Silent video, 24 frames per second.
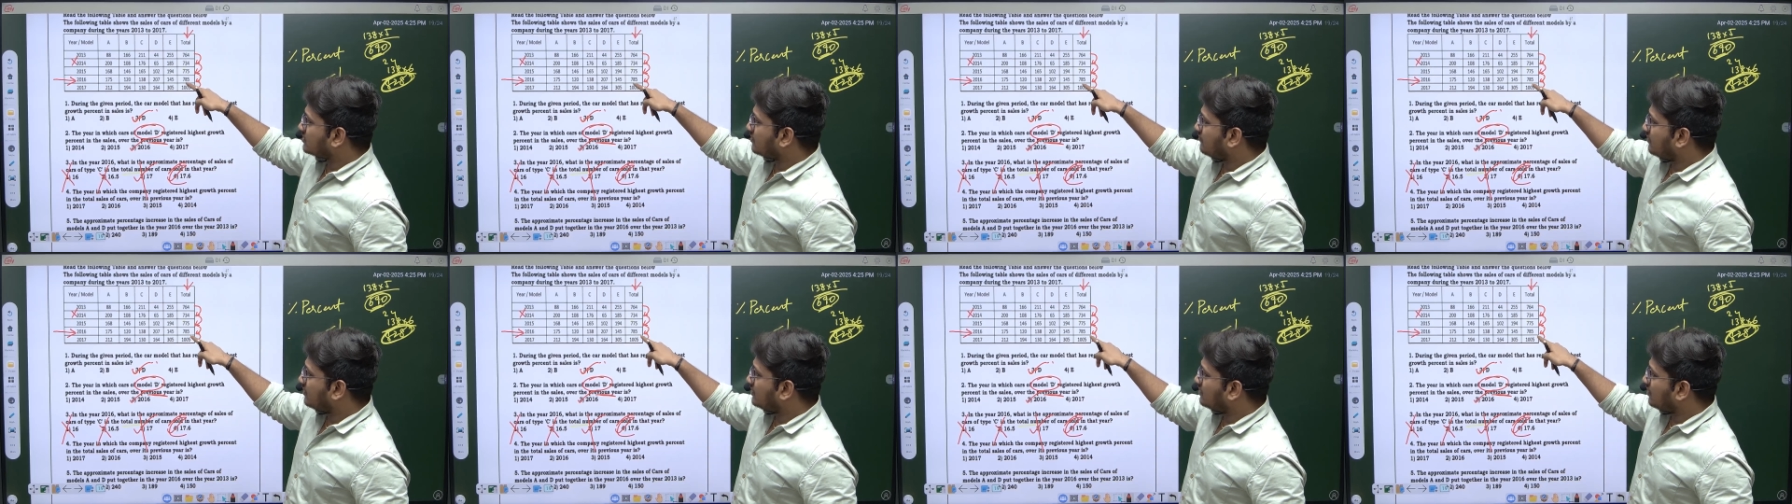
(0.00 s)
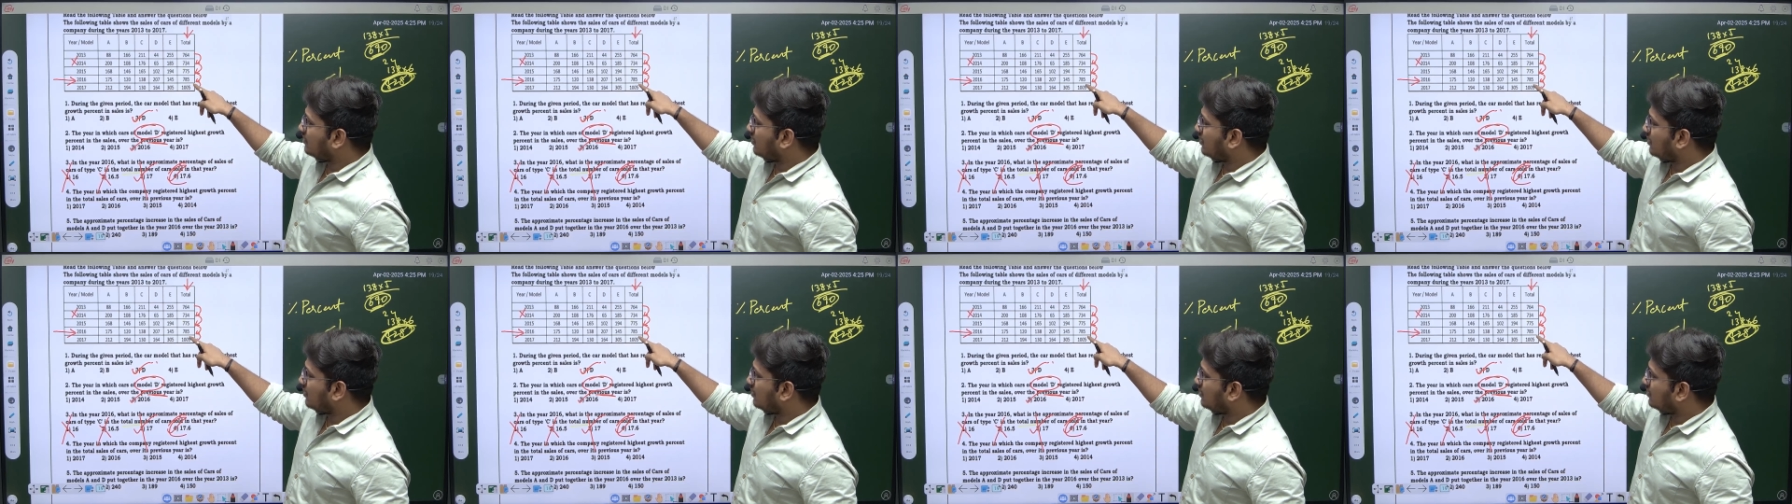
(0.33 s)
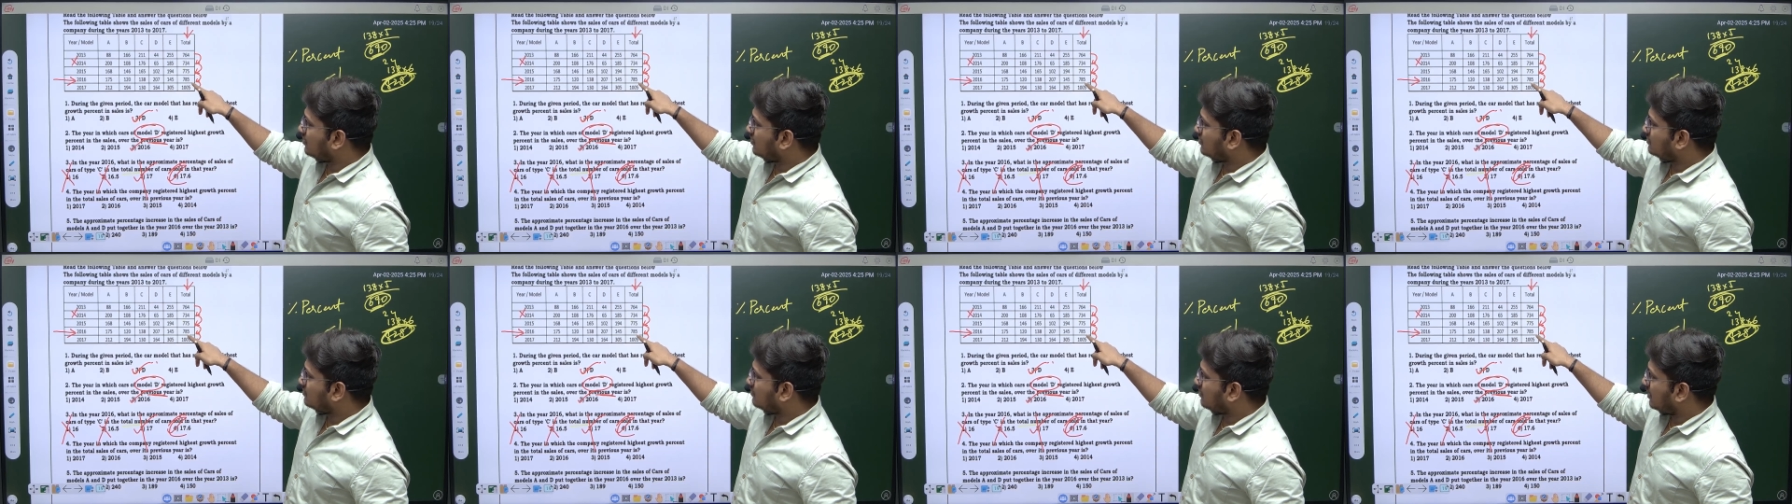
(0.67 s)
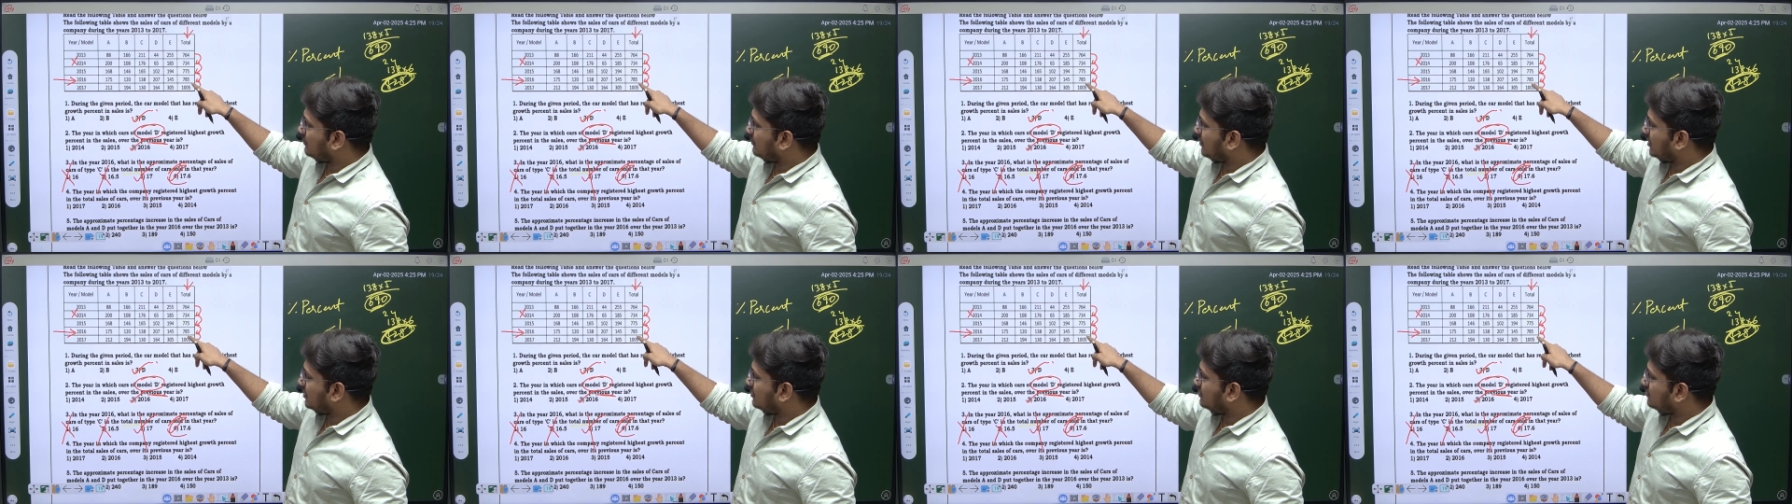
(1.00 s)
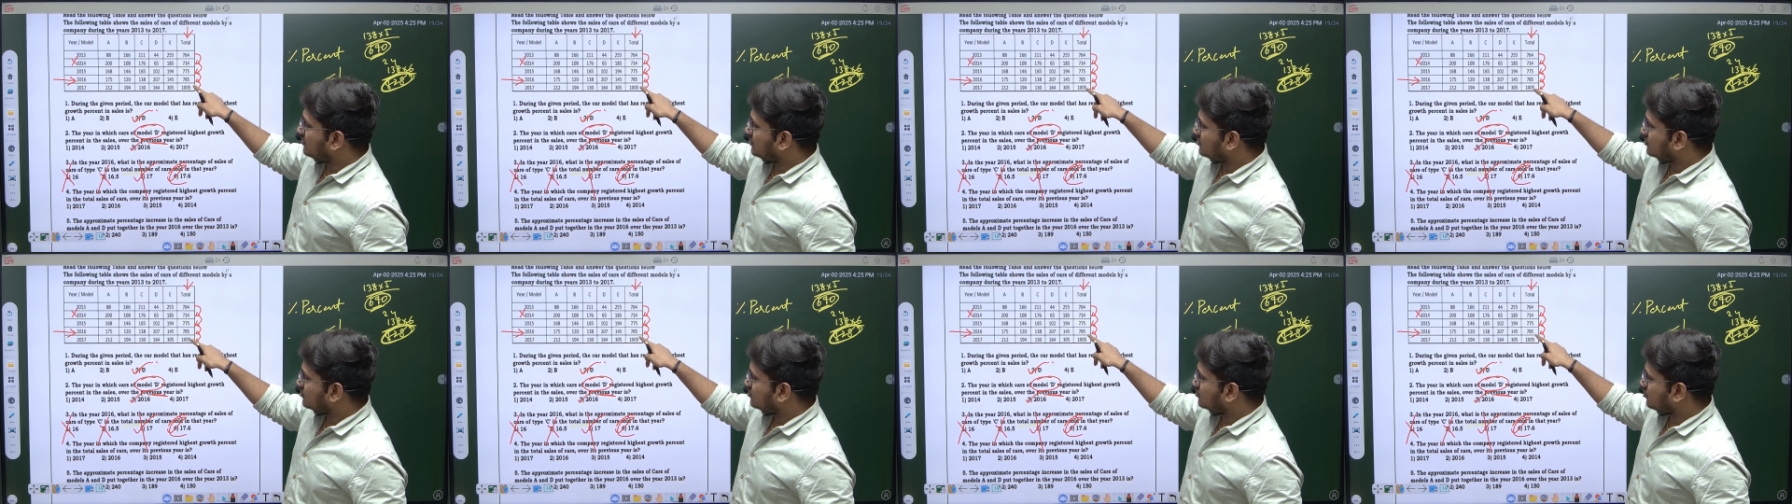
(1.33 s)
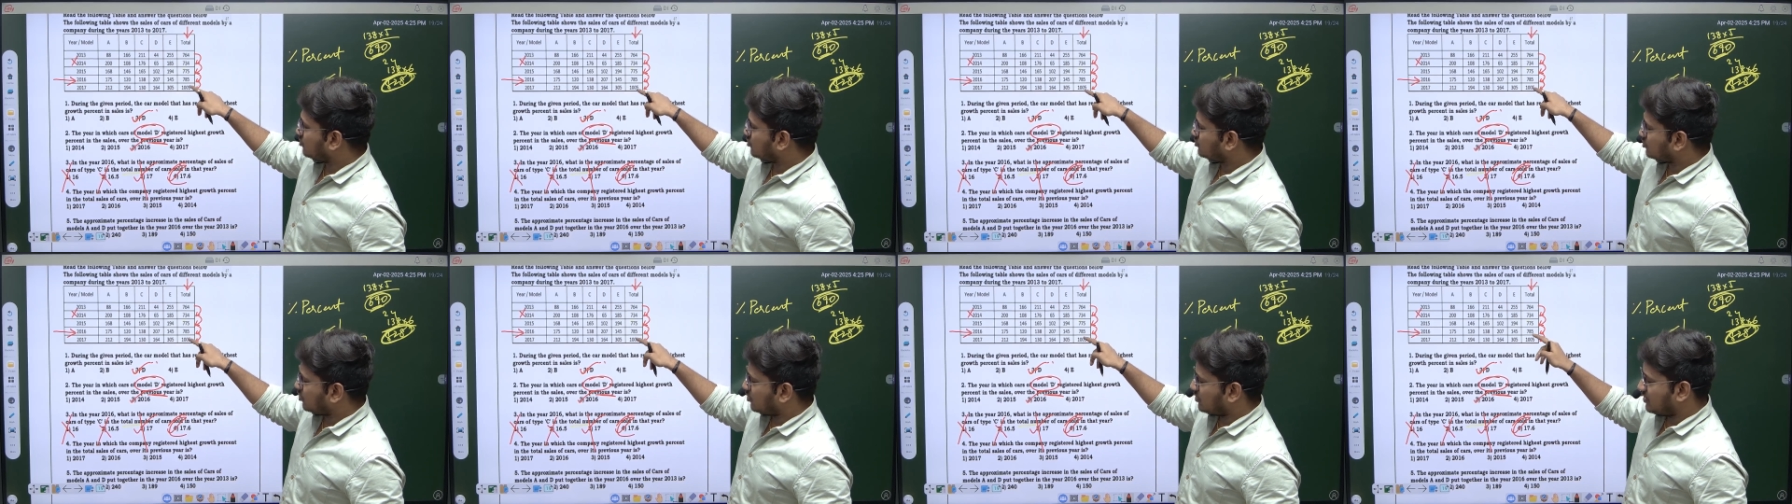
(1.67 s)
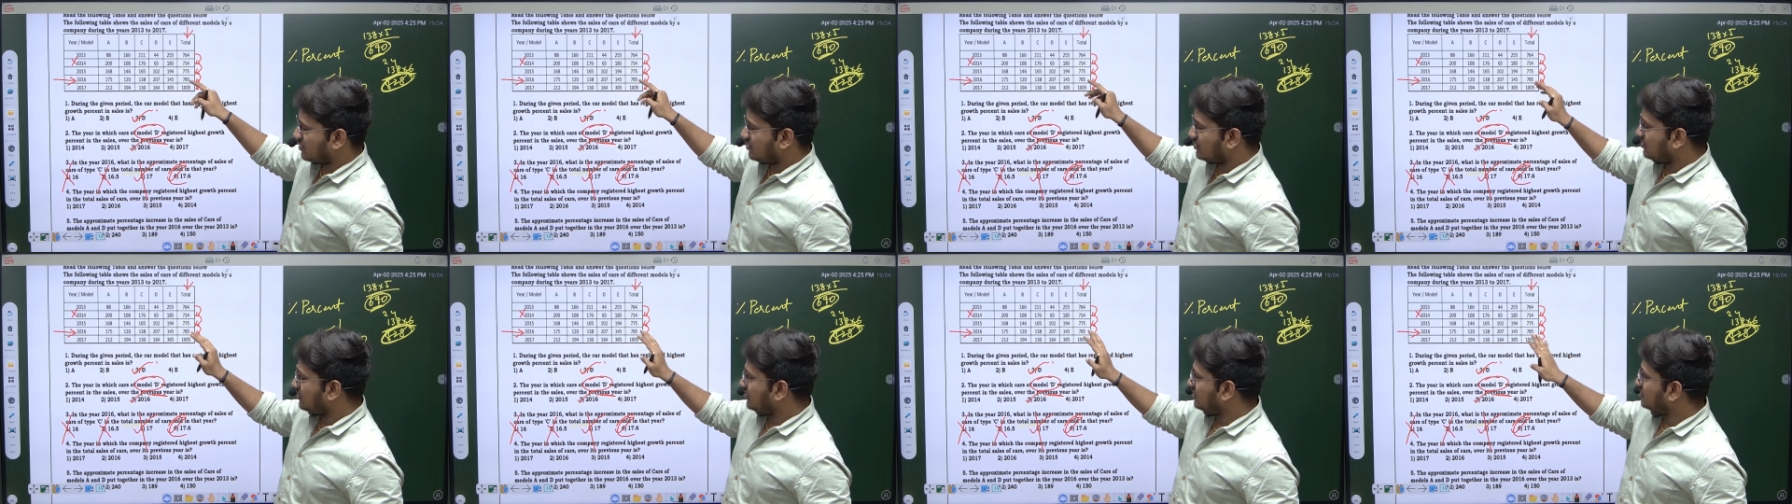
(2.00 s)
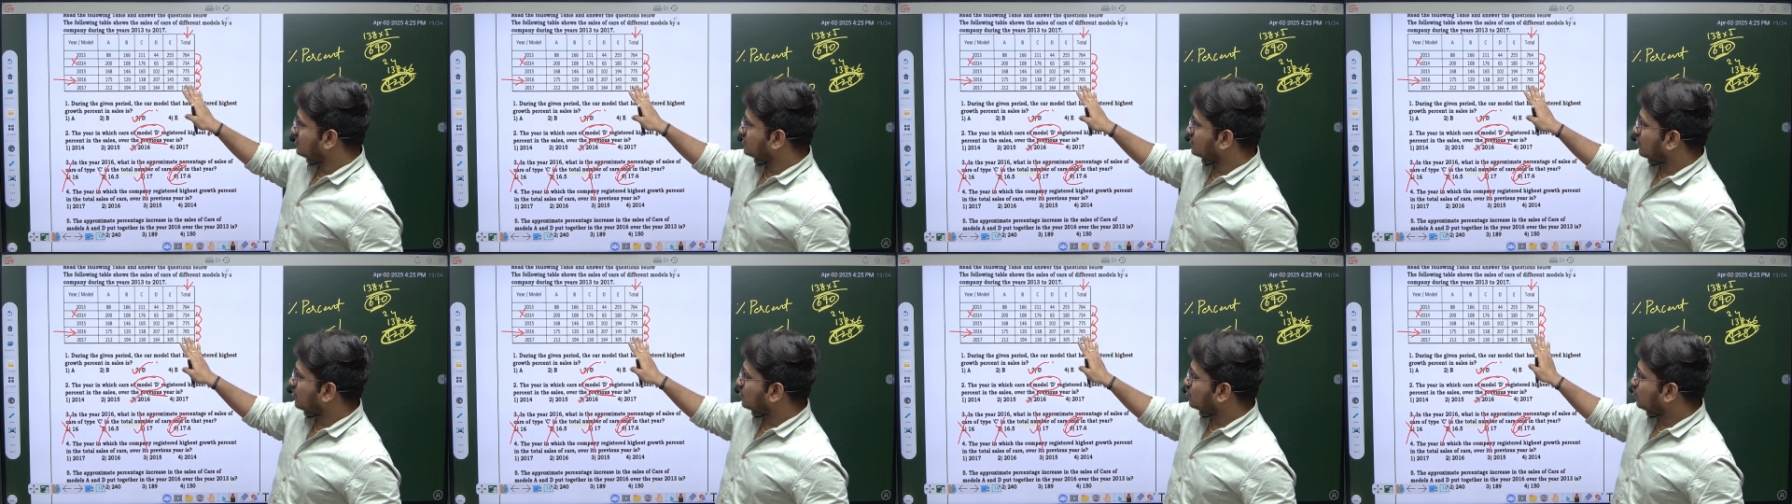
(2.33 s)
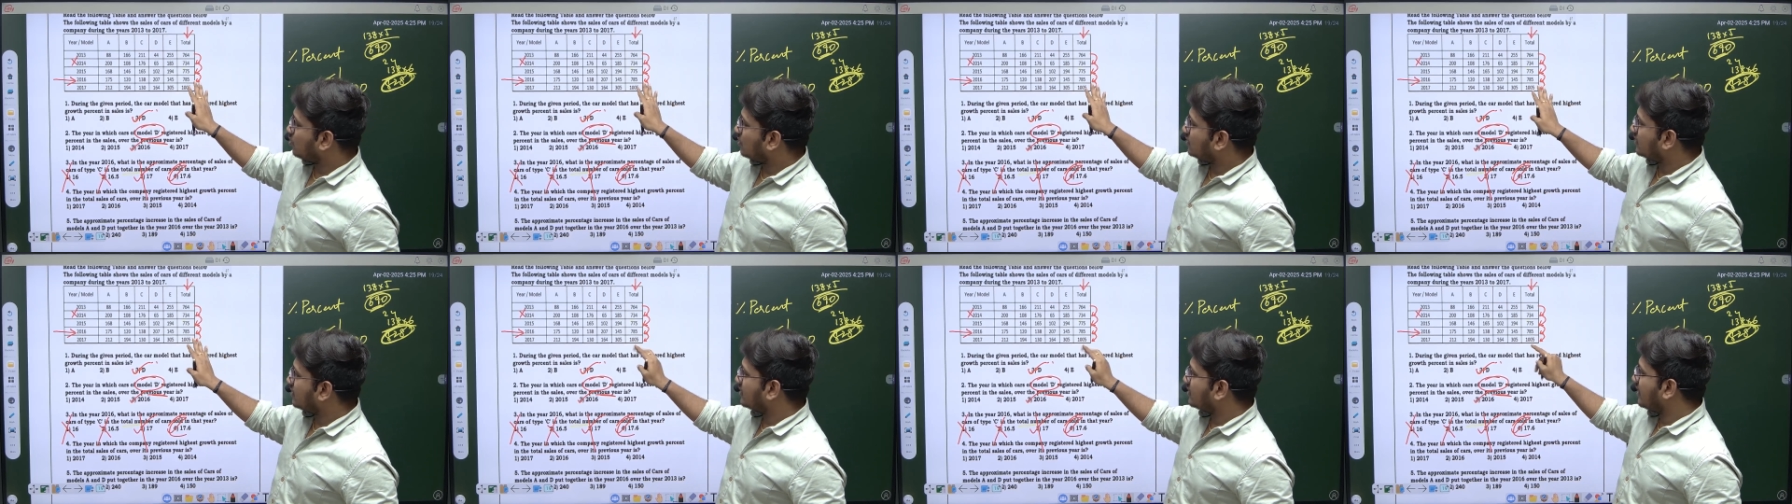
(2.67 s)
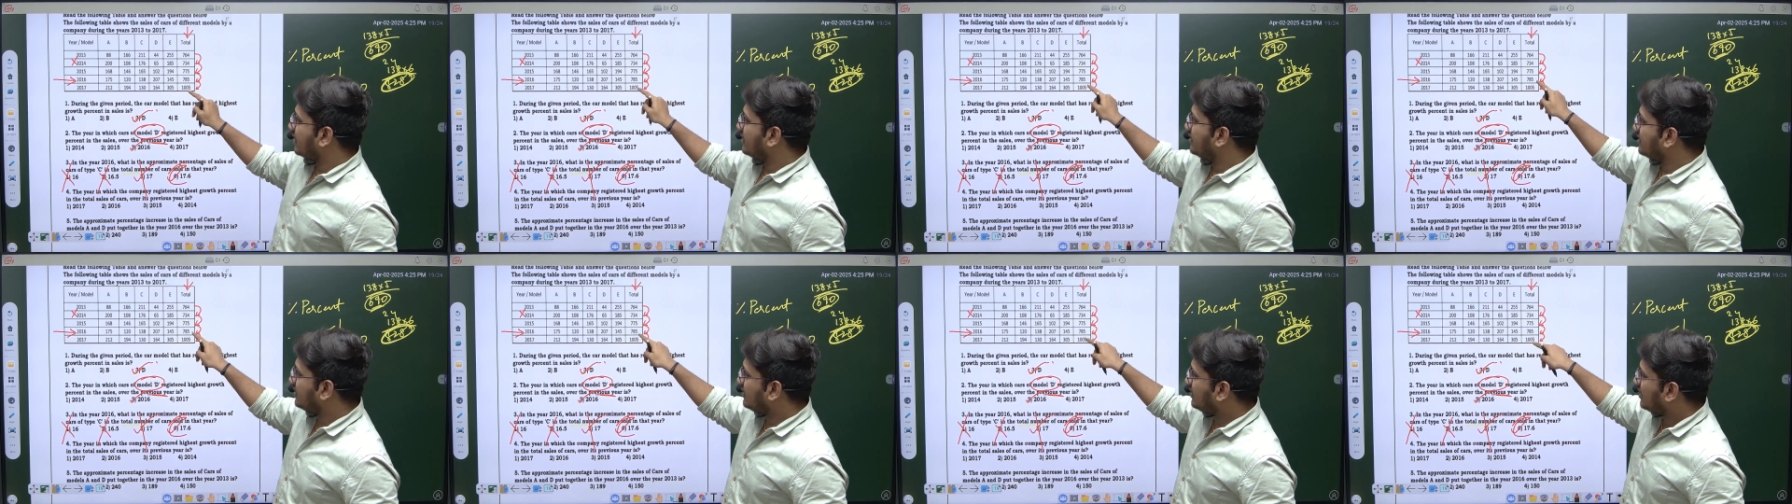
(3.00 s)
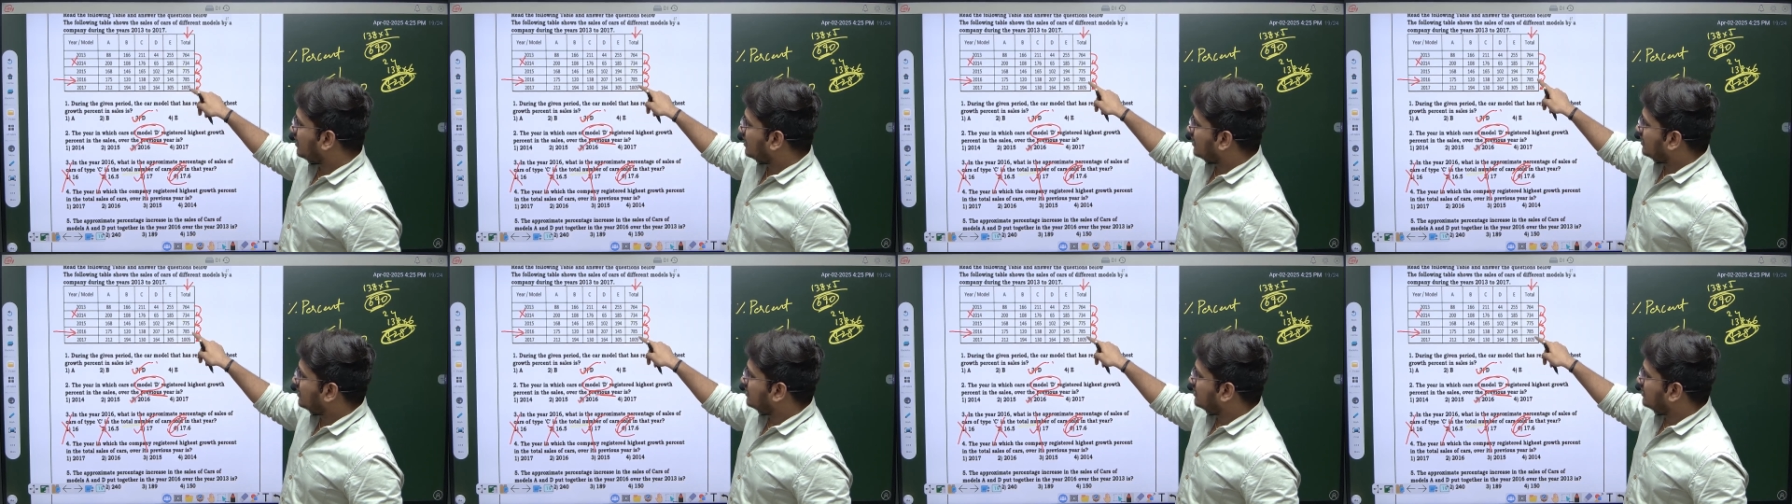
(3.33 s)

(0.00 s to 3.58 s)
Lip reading: it is not 290,